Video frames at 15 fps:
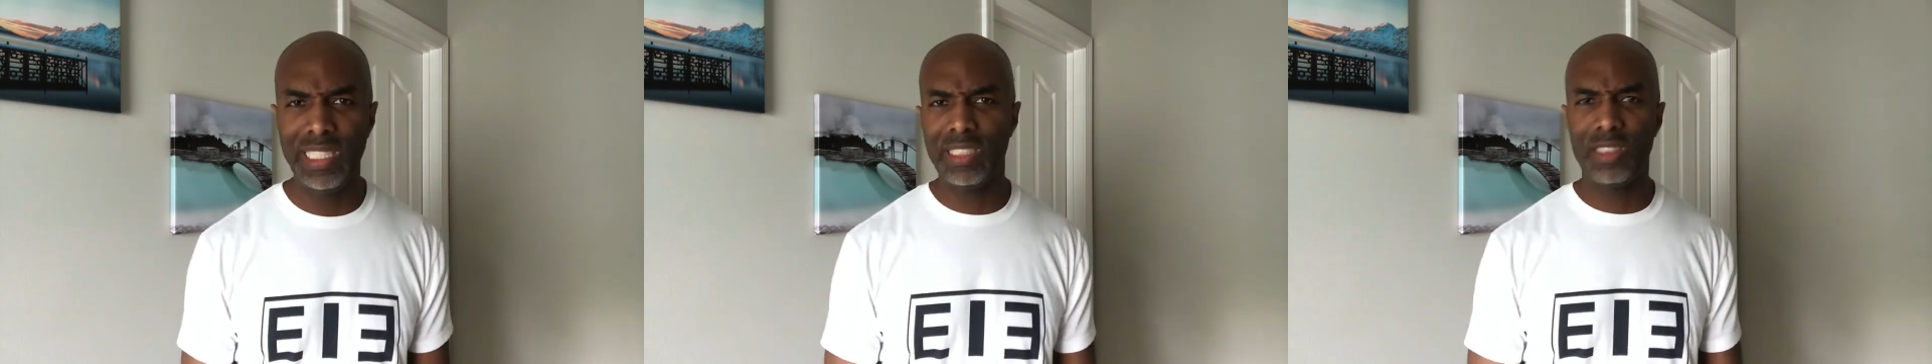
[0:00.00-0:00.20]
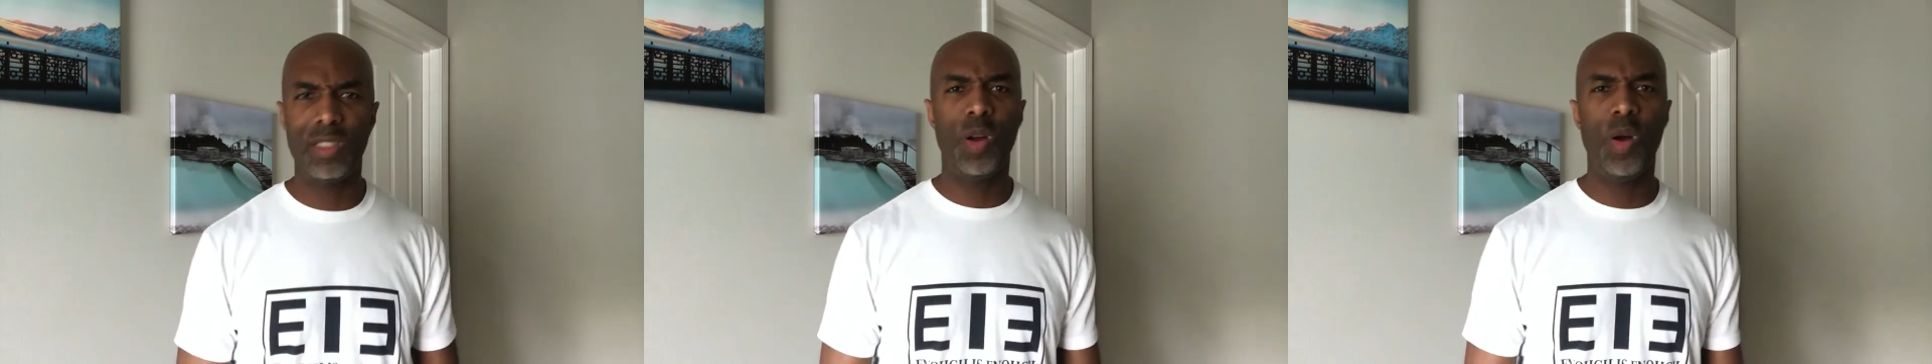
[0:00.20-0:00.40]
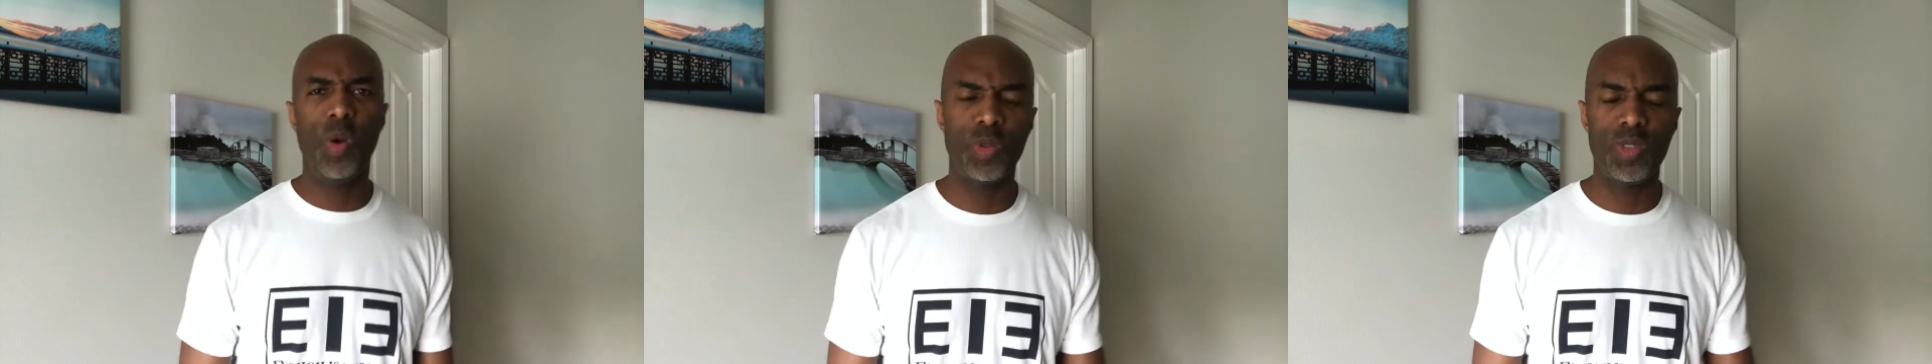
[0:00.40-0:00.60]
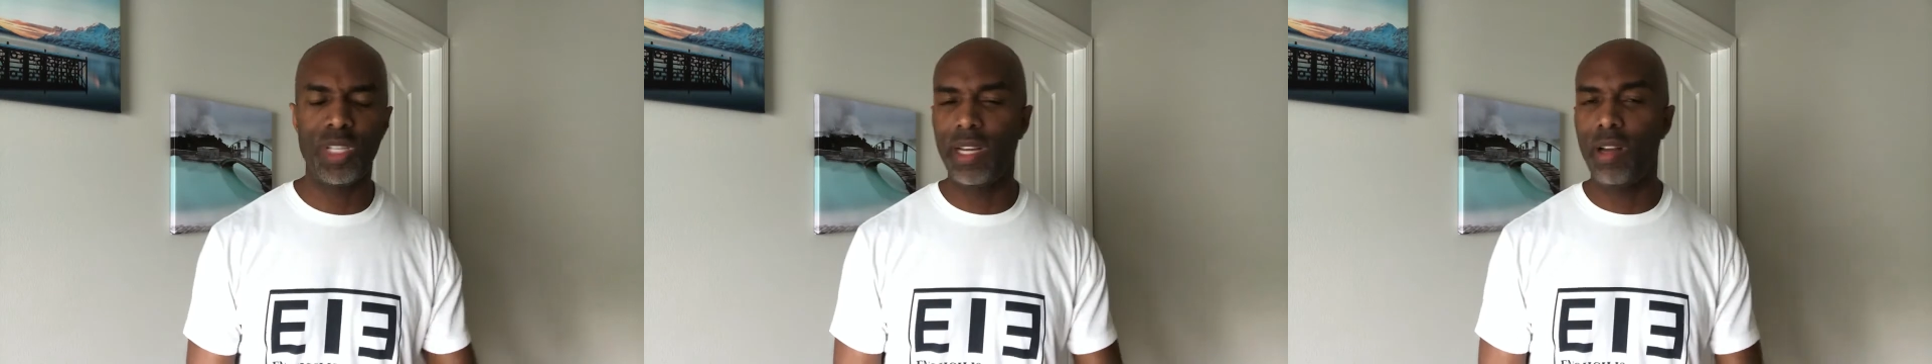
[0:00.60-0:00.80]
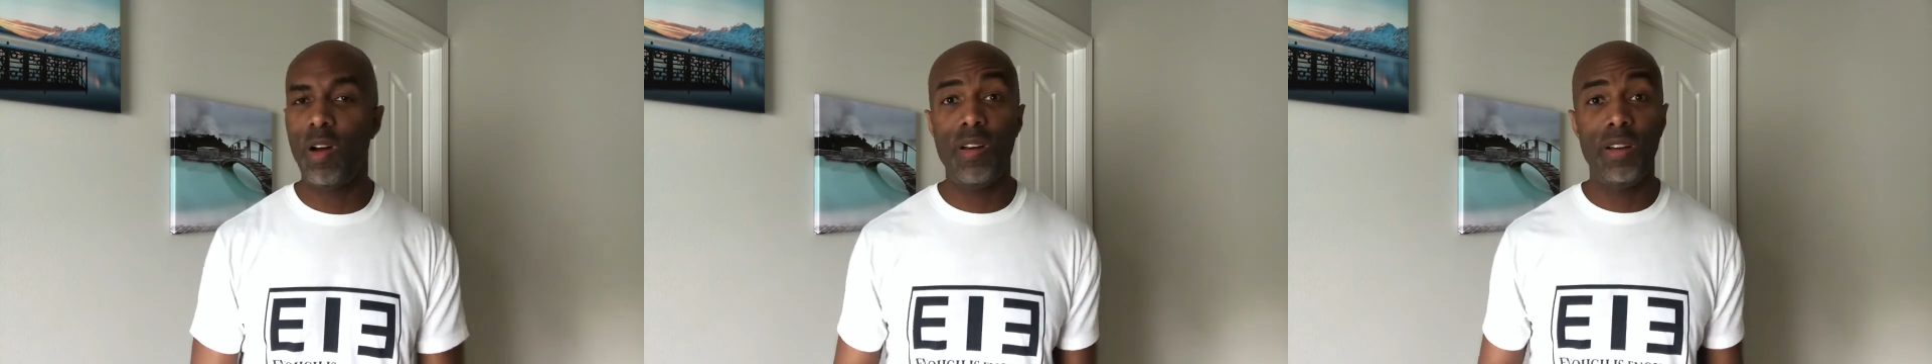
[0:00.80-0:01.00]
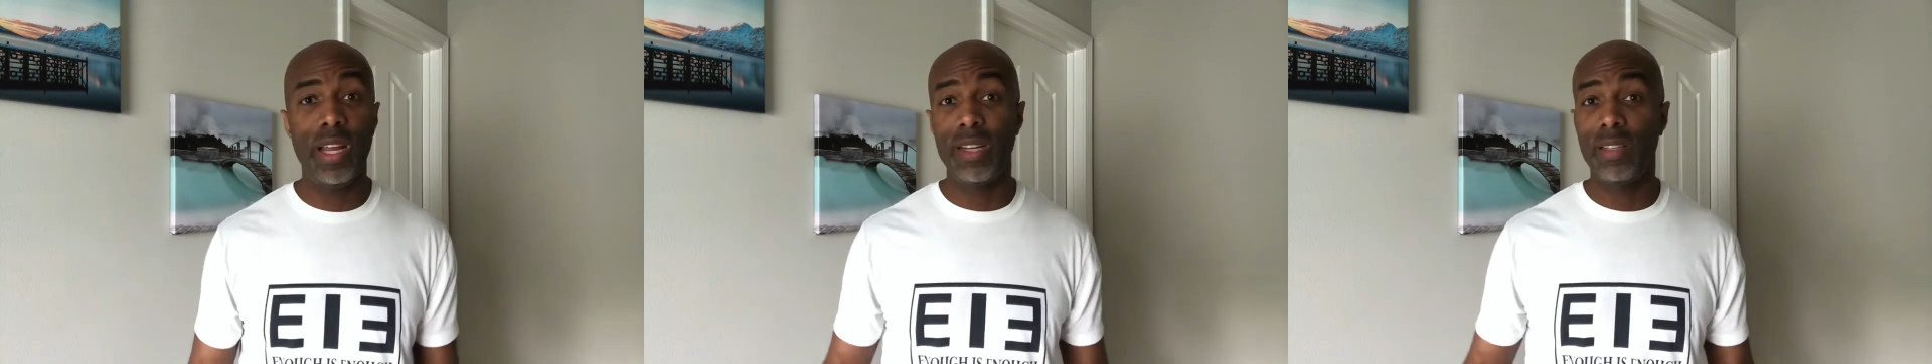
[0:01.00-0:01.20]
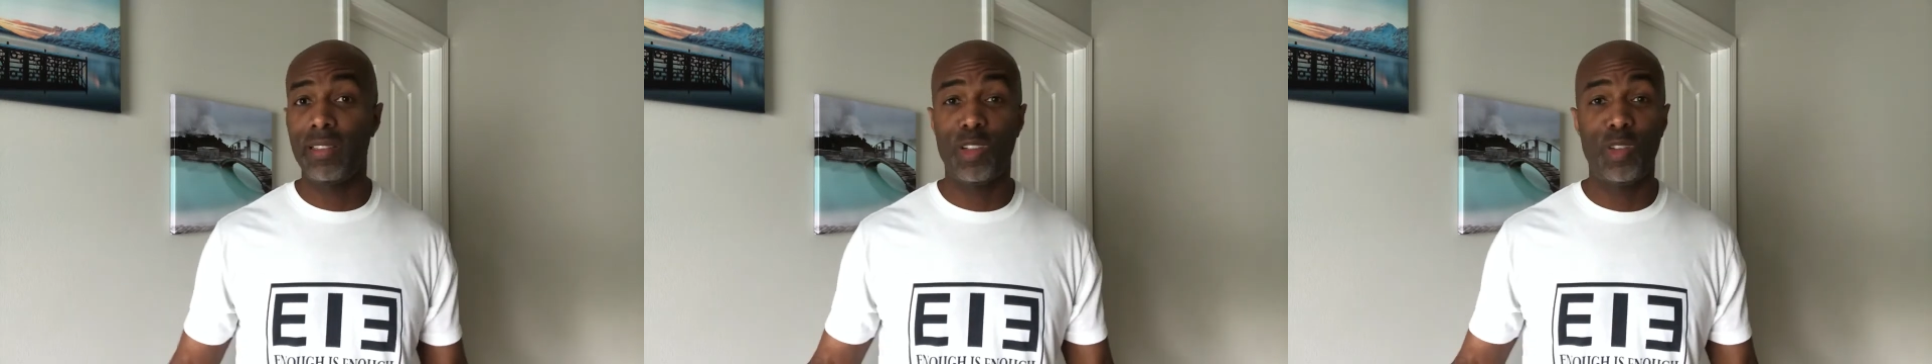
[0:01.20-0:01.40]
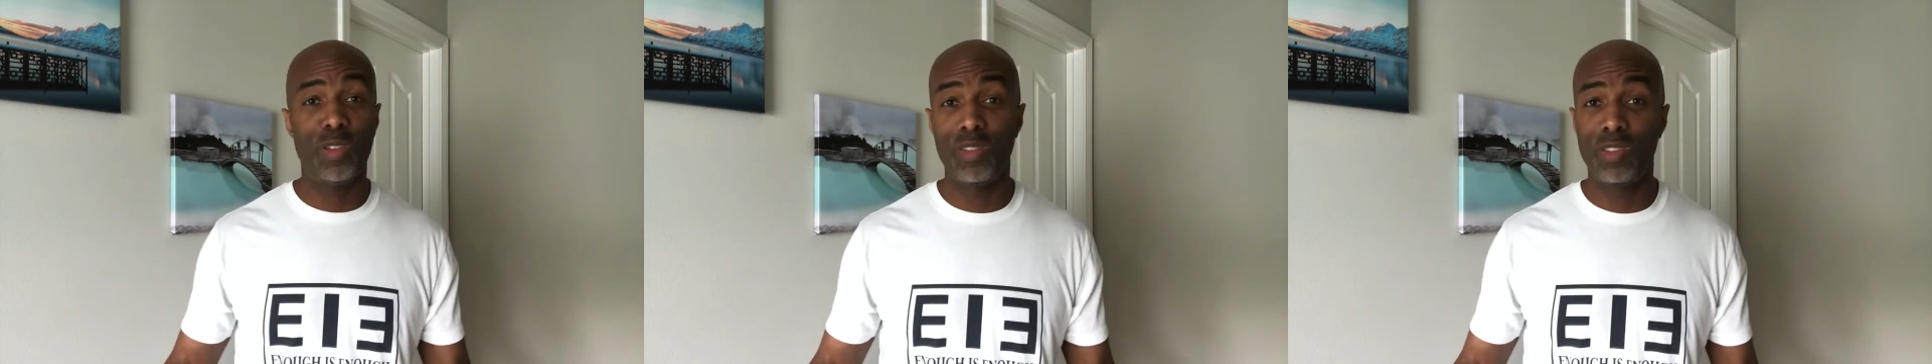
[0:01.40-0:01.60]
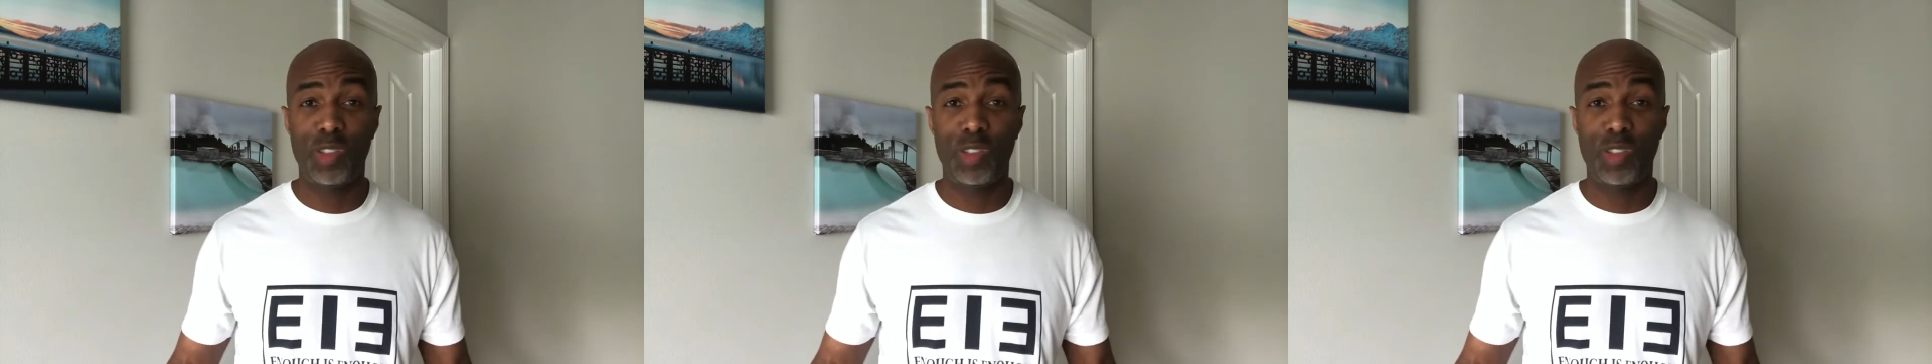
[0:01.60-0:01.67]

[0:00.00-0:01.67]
It's a hoax. Like all that